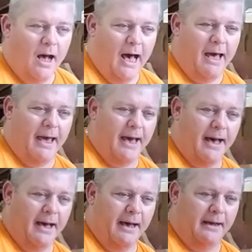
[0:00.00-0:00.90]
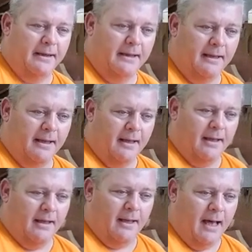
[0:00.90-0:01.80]
I've
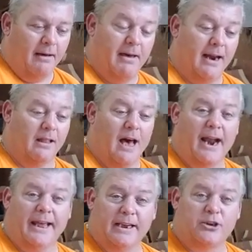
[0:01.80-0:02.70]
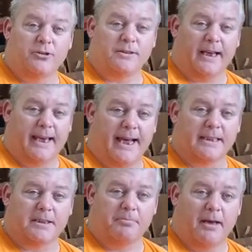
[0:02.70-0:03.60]
had a lot of issues
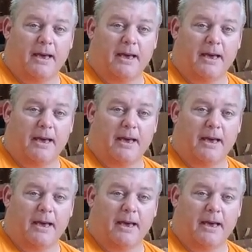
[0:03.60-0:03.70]
against me,